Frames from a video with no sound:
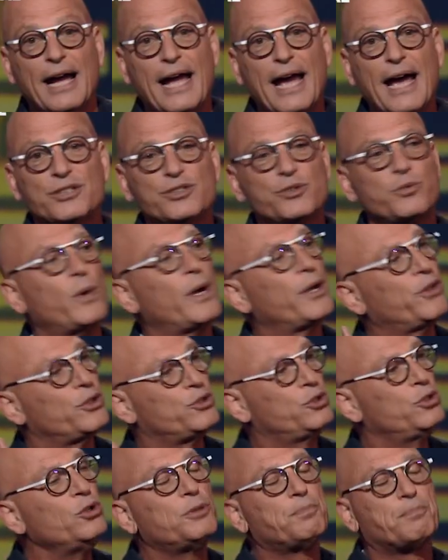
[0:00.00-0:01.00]
I asked where the
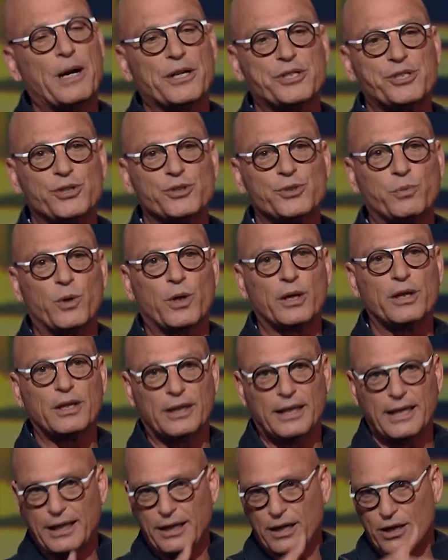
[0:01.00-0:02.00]
toothbrushes were. The
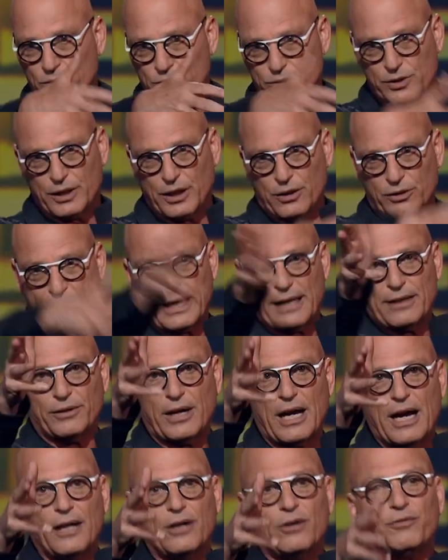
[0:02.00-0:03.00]
lady goes, you know, down
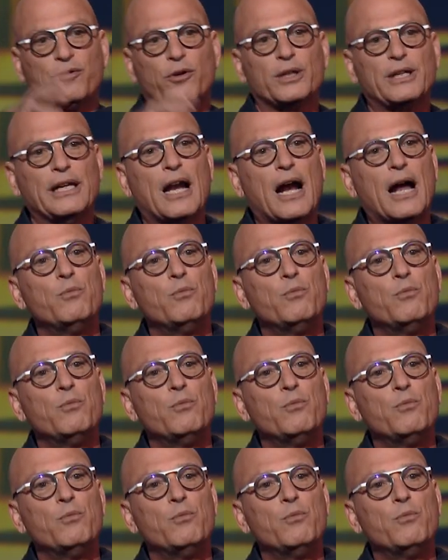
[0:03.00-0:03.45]
aisle 14.